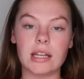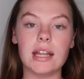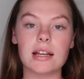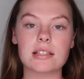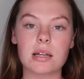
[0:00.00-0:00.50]

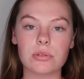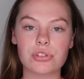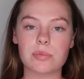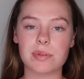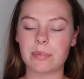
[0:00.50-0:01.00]
Next, I will
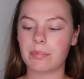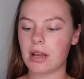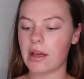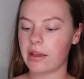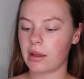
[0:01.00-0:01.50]
just be
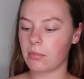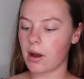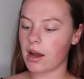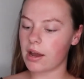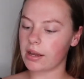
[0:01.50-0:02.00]
applying
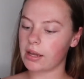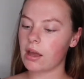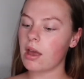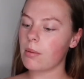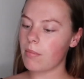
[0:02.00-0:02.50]
my
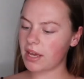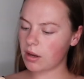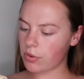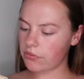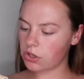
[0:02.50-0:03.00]

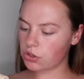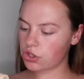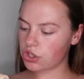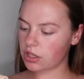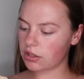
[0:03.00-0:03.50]
Makeup
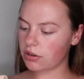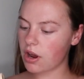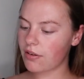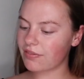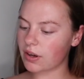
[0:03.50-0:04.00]

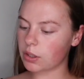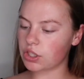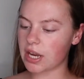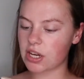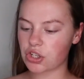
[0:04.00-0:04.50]
Revolution
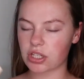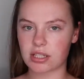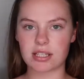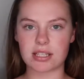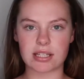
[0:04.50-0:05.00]

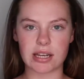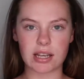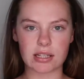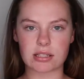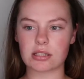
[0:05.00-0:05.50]
foundation
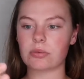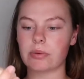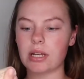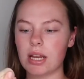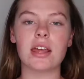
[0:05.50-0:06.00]
stick. It's this
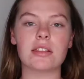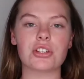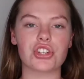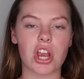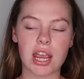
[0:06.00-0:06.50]
one in the
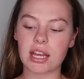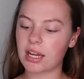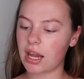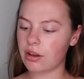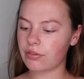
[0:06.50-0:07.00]

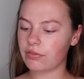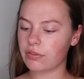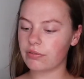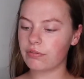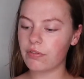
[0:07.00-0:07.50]
shade
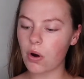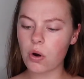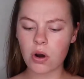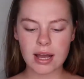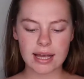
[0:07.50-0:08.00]

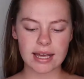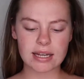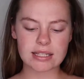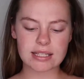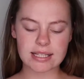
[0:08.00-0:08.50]
F4. It
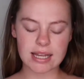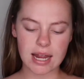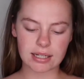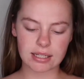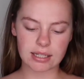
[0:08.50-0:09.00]
is
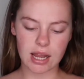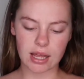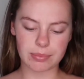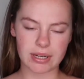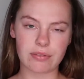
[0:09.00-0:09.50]
slightly
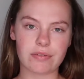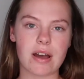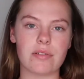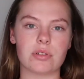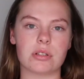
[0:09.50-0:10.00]
light, but
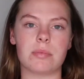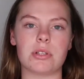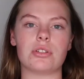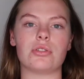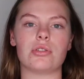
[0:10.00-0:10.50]
F5 was a
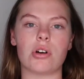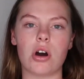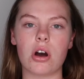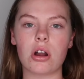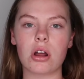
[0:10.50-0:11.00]
bit too
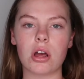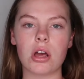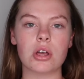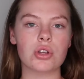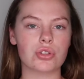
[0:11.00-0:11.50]
dark,
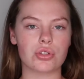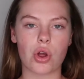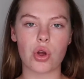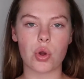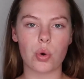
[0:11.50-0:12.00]

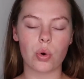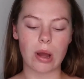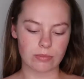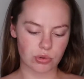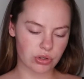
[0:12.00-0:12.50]
so
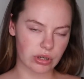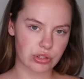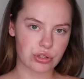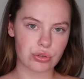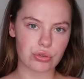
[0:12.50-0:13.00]
I'm just
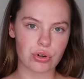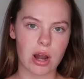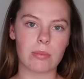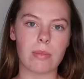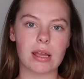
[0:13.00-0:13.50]
going to
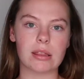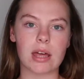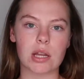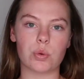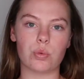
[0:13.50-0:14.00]
try and make
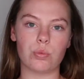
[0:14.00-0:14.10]
that